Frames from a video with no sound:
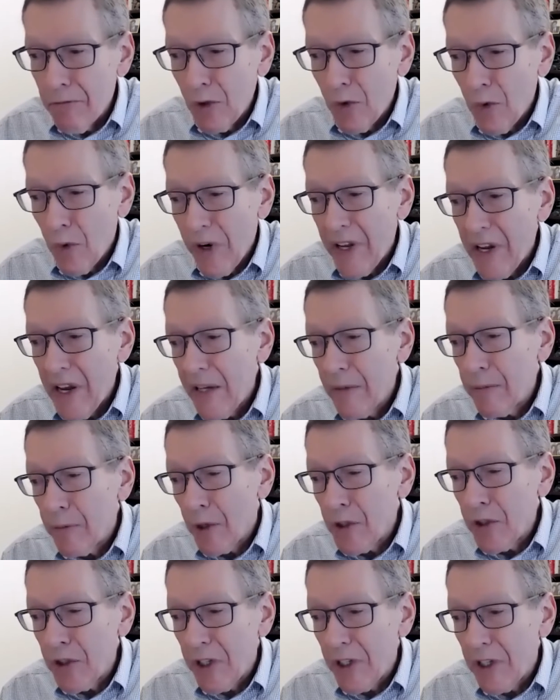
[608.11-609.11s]

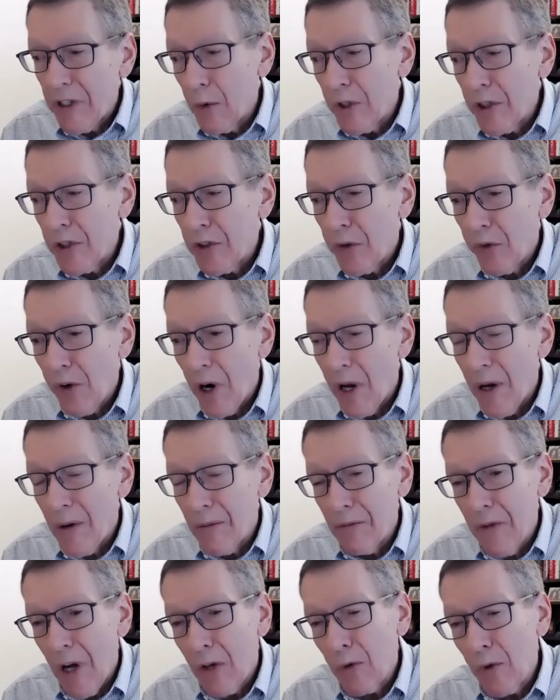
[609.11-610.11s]
28% was
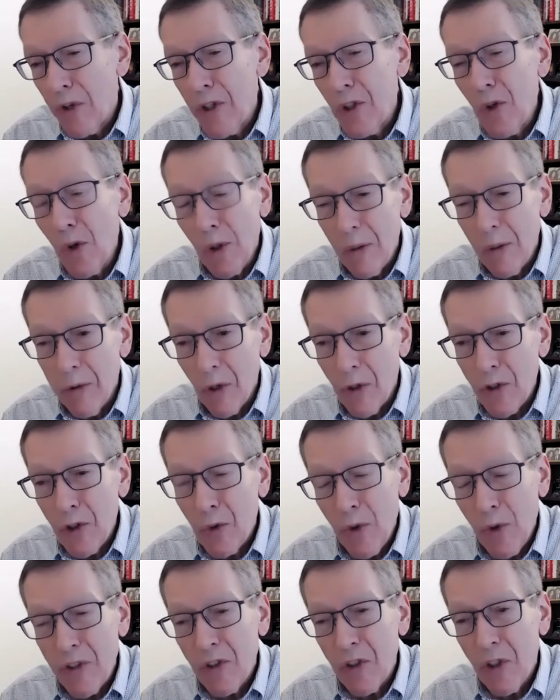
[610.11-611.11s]
from renewables,
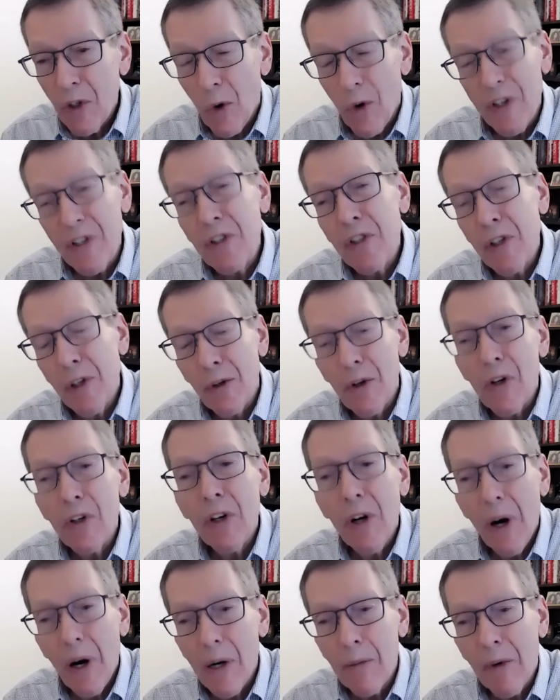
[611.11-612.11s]
or zero
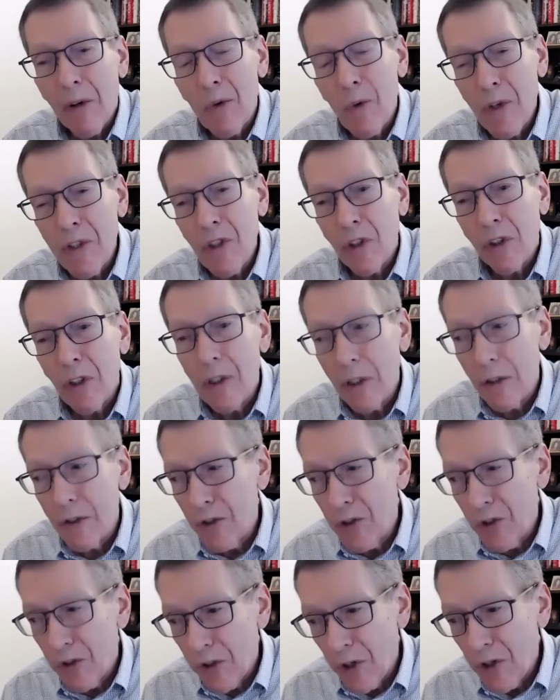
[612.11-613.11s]
carbon, which includes
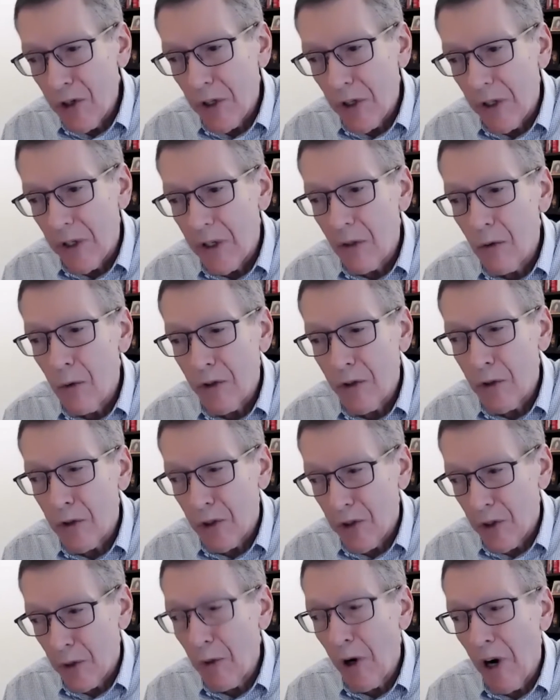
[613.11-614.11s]
nuclear, which is
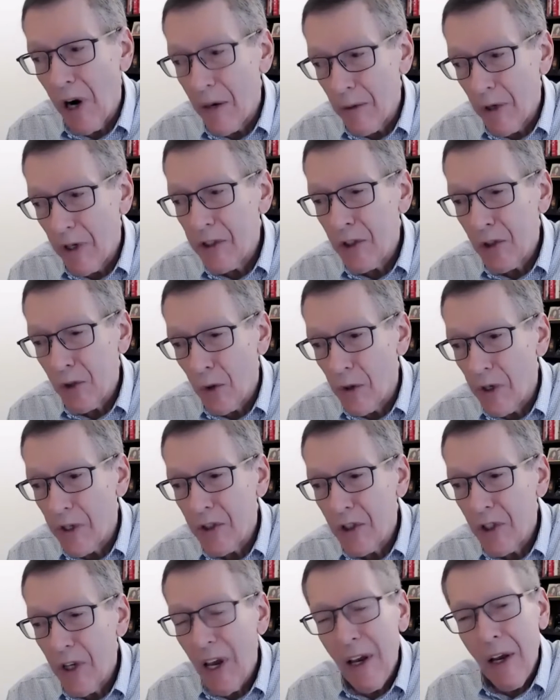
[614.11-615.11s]
the primary source,
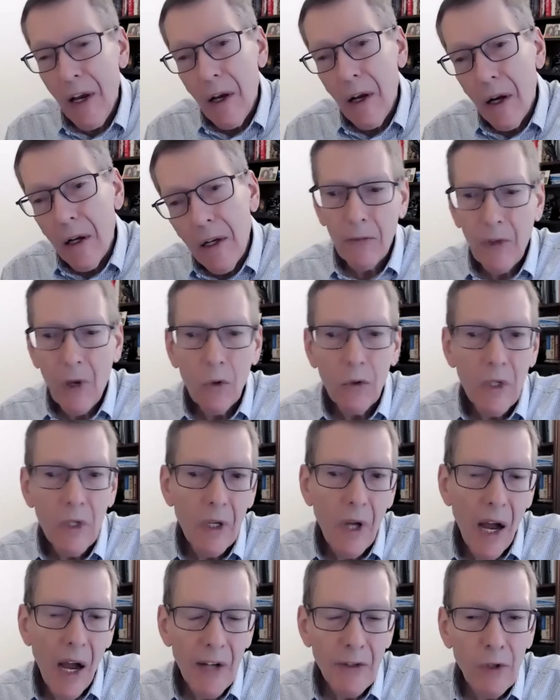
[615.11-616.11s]

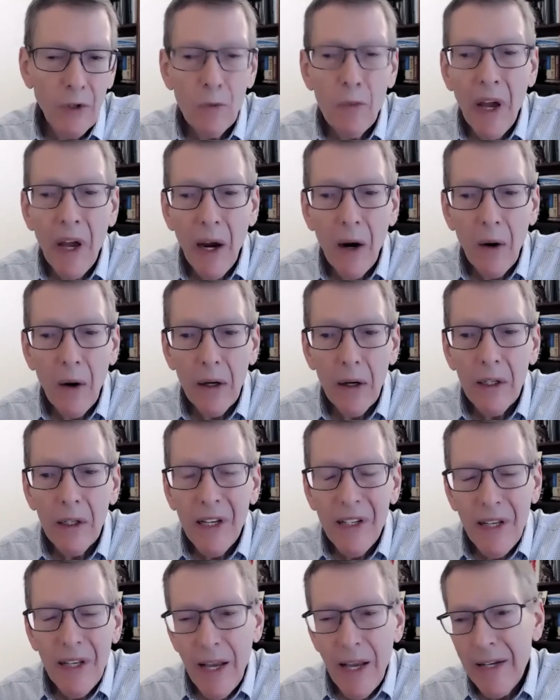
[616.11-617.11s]
hydropower,
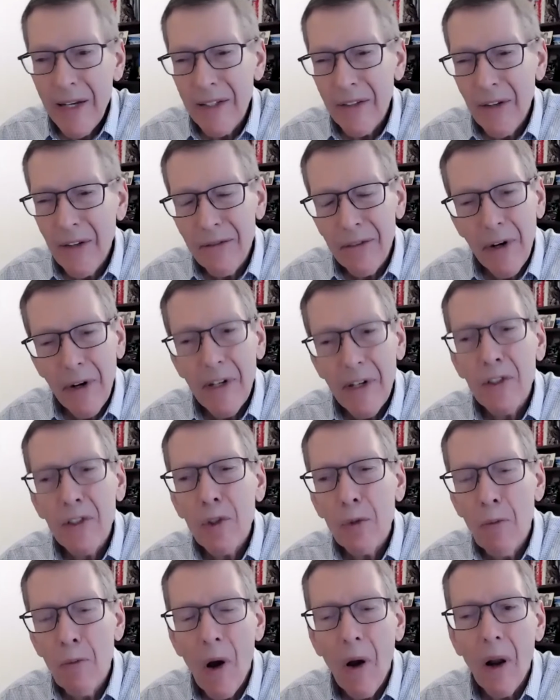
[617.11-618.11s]
and a very
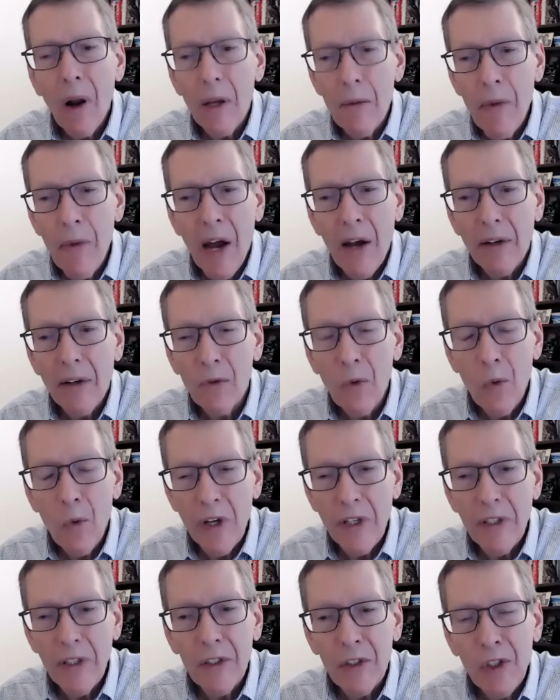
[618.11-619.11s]
small amount of
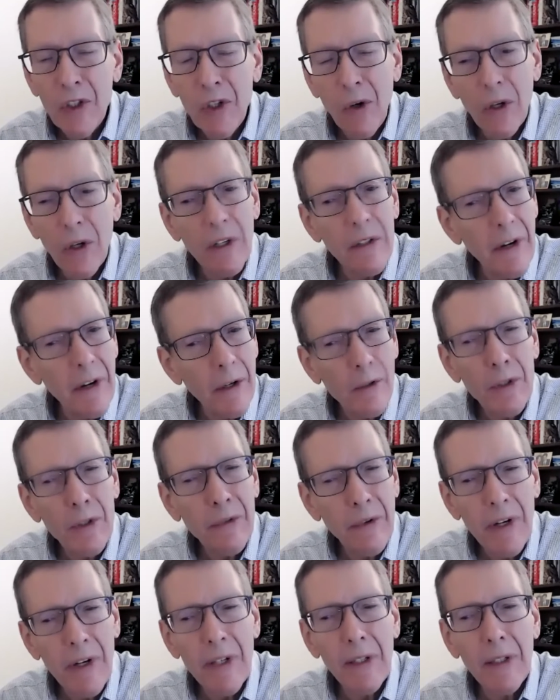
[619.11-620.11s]
wind and solar. There was
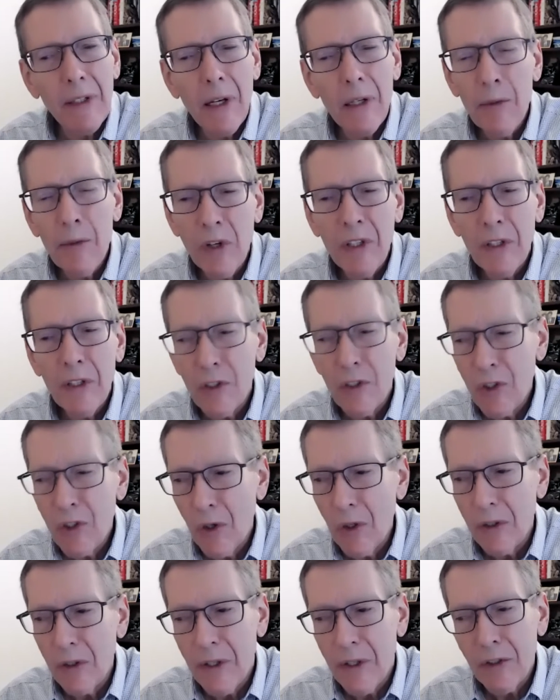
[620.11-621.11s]
very little wind and
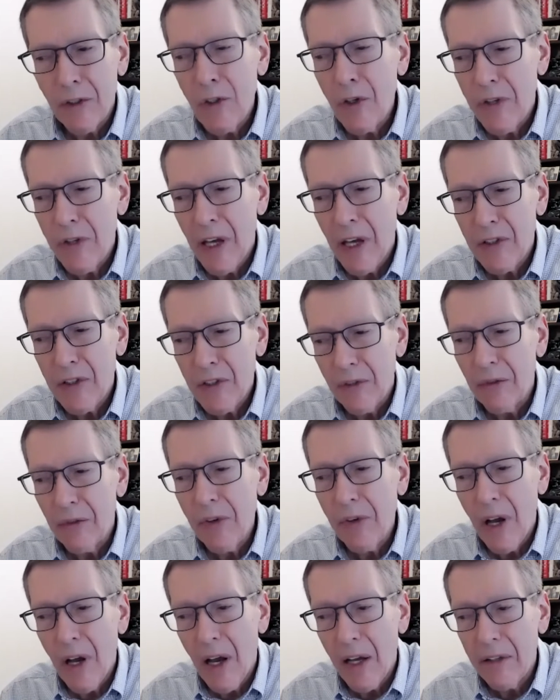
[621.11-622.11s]
solar in
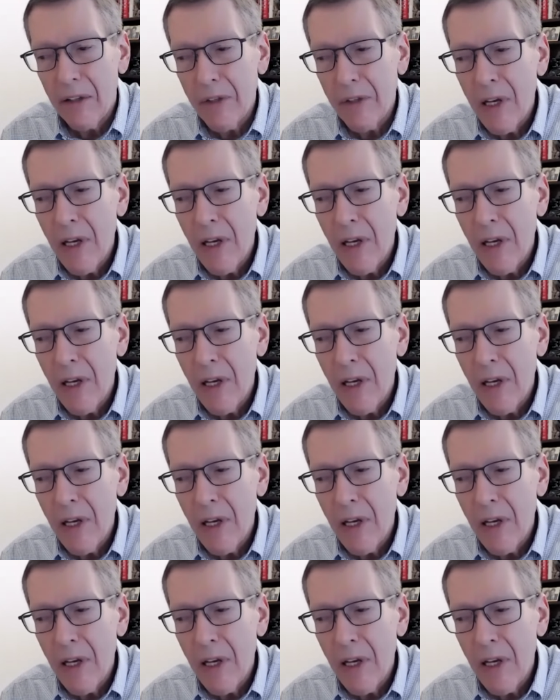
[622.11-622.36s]
2005.